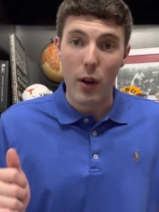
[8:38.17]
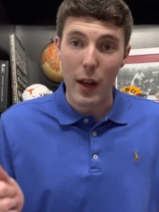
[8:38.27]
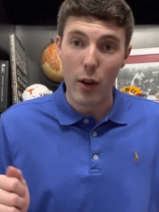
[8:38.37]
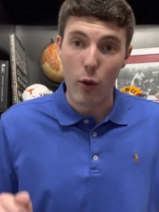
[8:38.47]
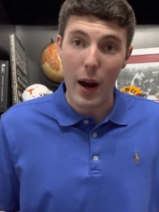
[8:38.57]

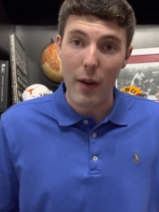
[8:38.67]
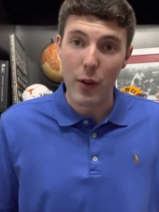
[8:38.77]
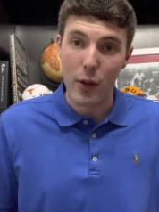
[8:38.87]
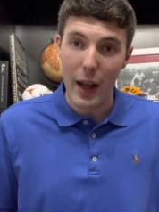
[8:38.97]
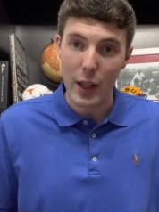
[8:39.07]
in the draft
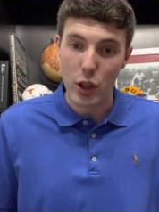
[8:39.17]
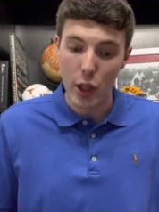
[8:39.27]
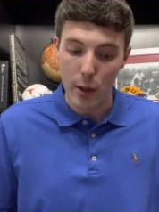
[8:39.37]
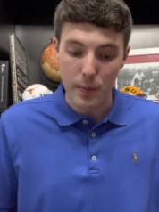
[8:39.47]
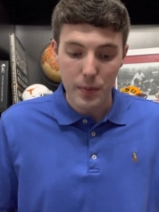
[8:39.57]
this last
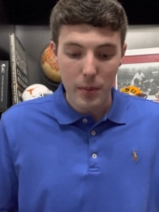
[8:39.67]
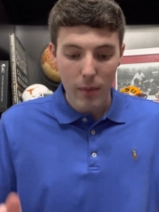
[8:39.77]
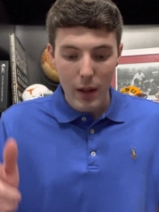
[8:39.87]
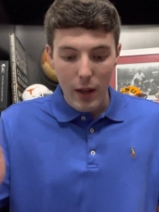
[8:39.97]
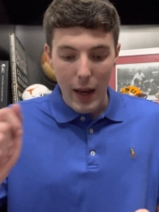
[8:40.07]
year.
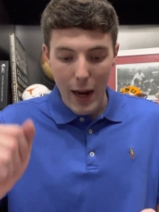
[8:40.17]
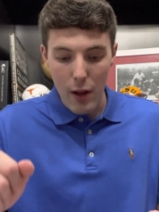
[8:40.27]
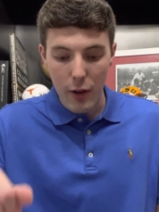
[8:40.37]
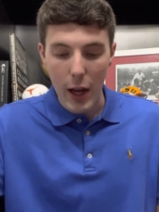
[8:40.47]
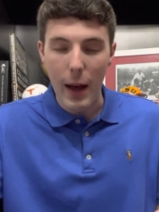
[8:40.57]
Into
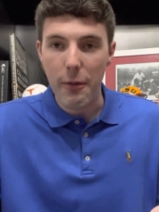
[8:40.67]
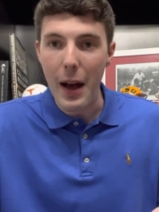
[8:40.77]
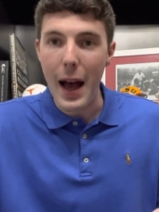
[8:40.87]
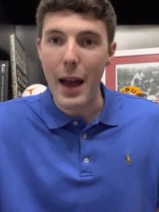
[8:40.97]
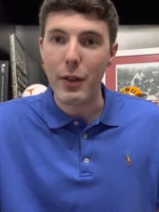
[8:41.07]
the top
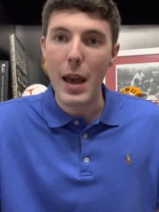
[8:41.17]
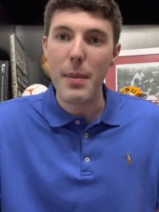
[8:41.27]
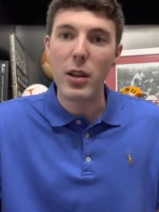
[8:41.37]
five, give me